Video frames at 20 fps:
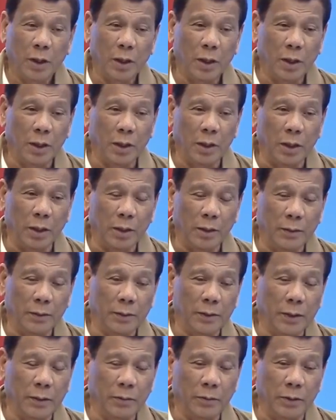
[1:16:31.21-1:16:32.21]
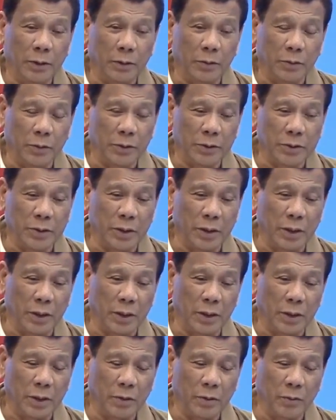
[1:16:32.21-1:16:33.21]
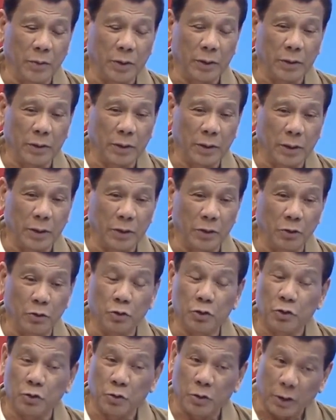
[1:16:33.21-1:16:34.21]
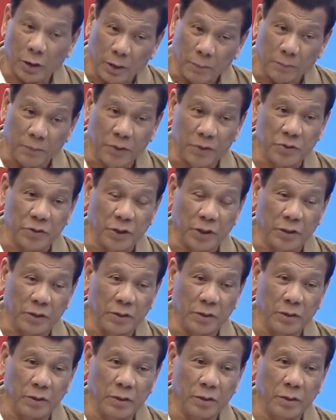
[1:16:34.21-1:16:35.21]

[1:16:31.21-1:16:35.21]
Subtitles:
Ang ano nito is really what you should appreciate